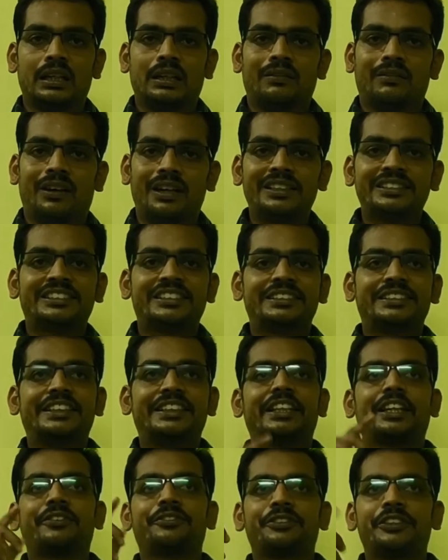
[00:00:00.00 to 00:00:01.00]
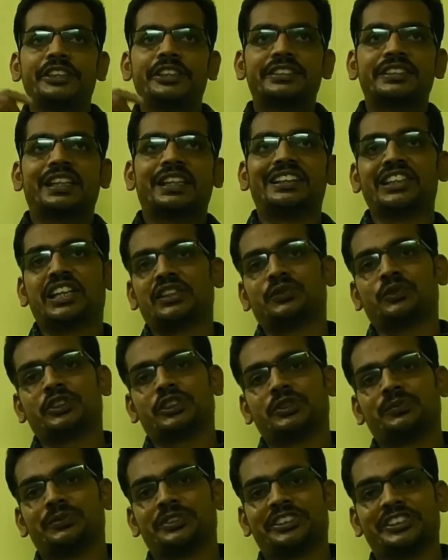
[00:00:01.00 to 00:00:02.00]
What is the need of this
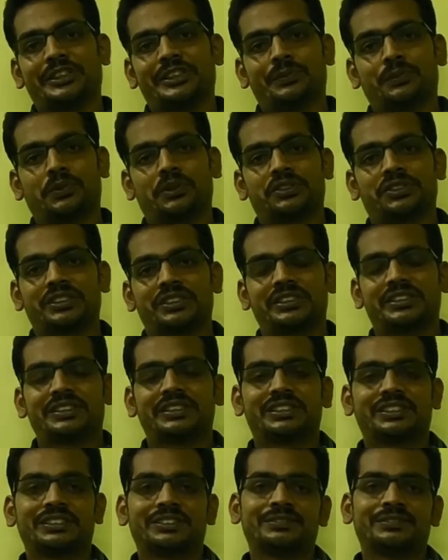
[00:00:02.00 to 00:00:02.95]
unconventional machining process?